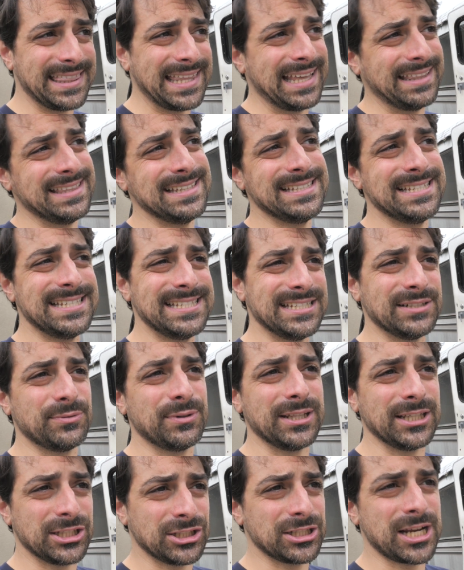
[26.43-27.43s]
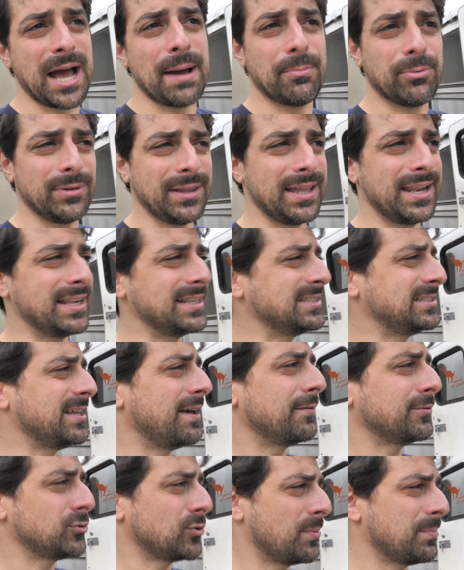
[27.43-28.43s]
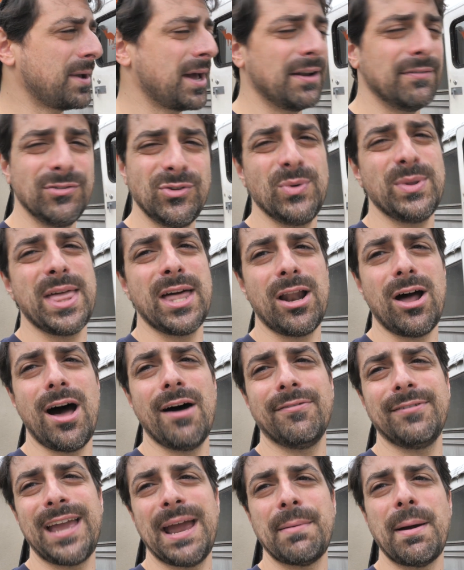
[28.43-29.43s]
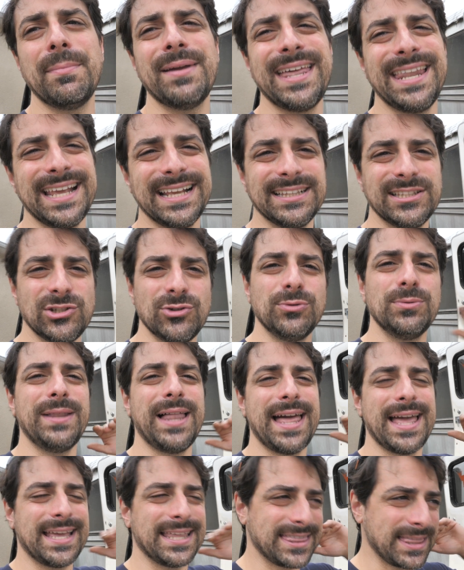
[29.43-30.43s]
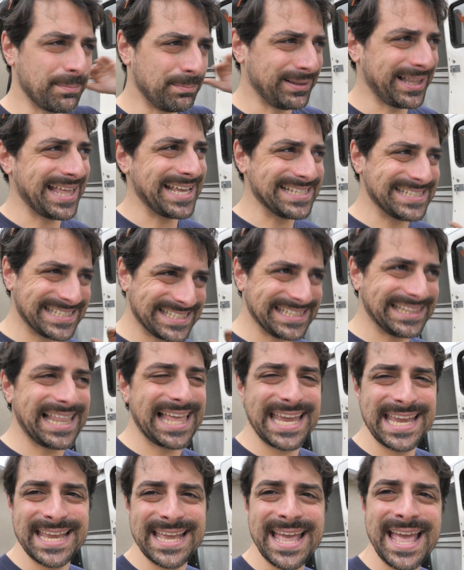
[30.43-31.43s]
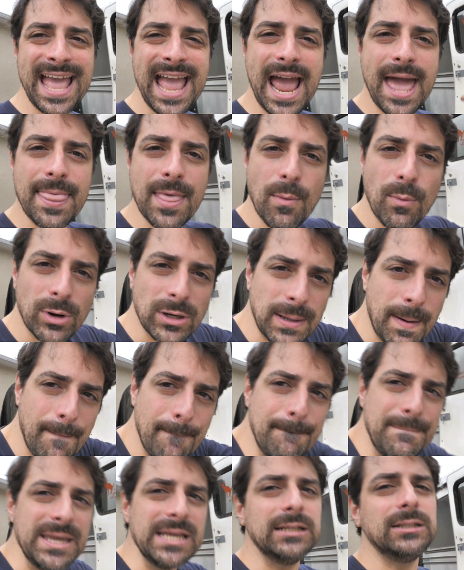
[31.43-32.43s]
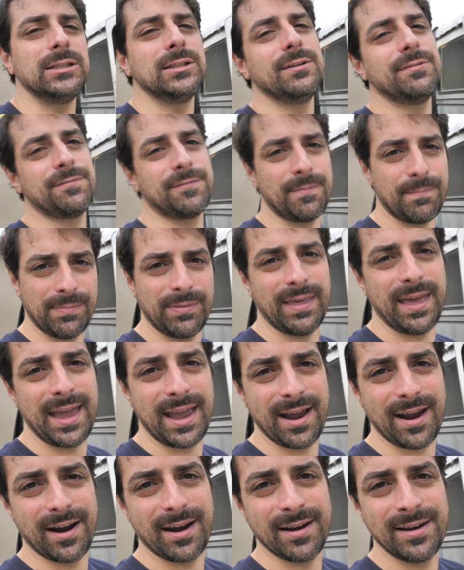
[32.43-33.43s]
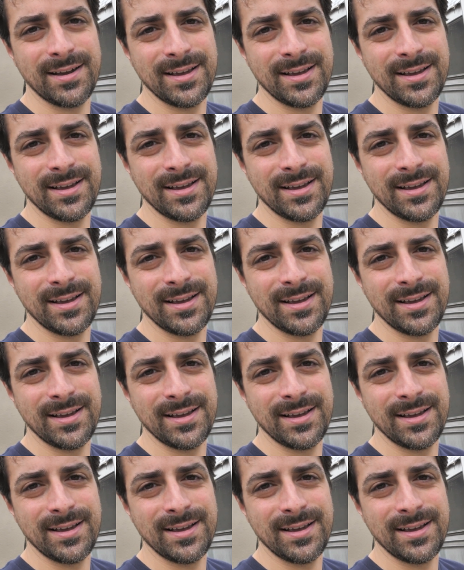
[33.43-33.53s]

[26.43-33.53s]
Like, this isn't really shop related stuff, so I'm kind of doing that off camera. I'm getting it to like the blank slate, and then we're gonna build from there.